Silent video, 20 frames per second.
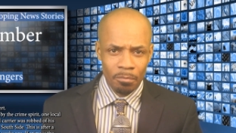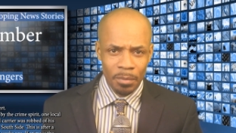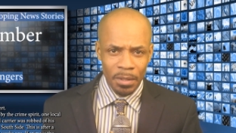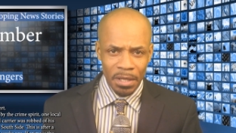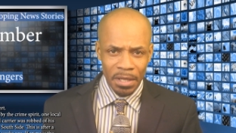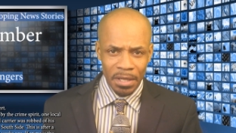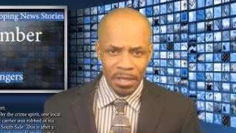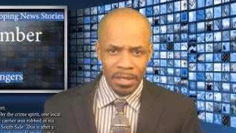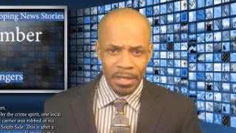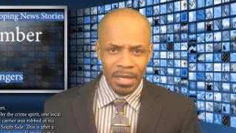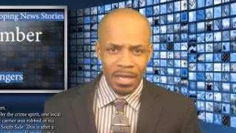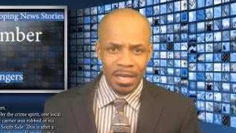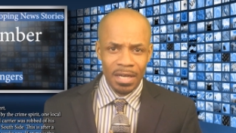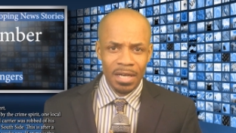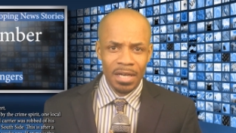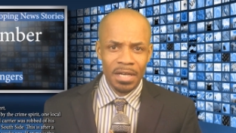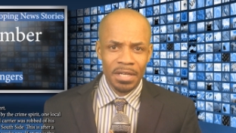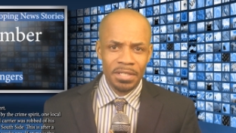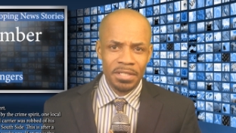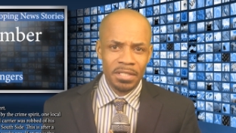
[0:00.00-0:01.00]
being
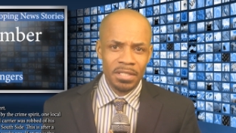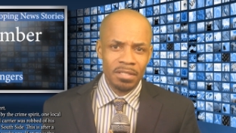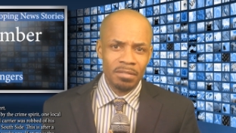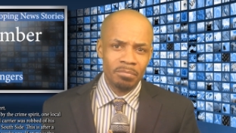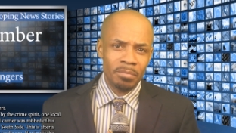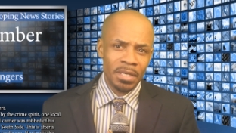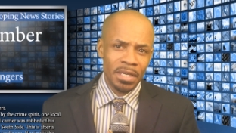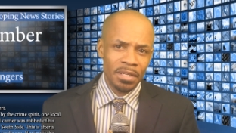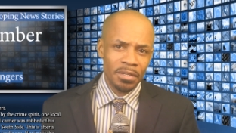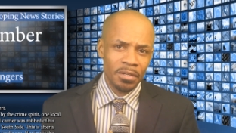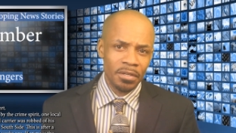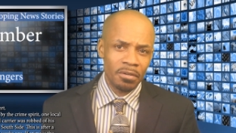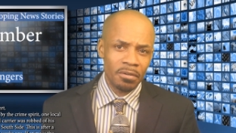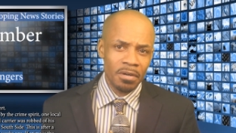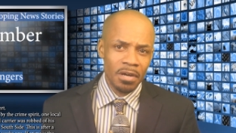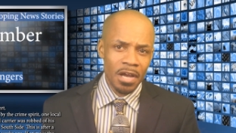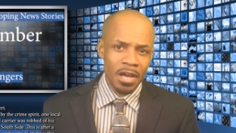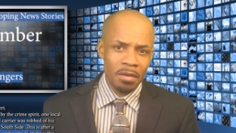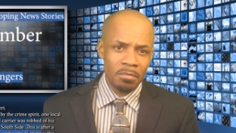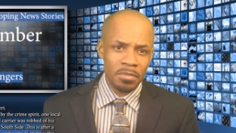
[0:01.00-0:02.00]
haunted by the
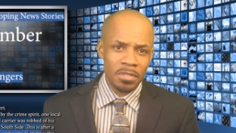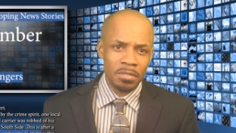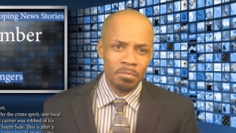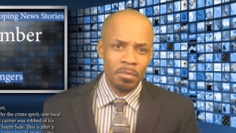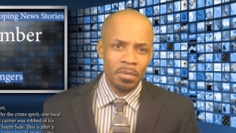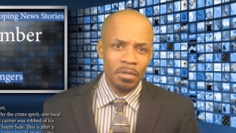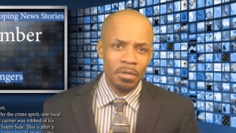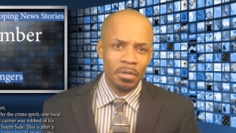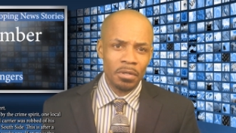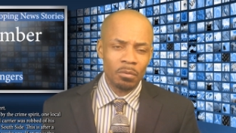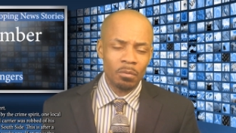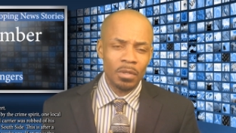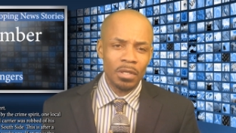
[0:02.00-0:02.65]
crime spirit.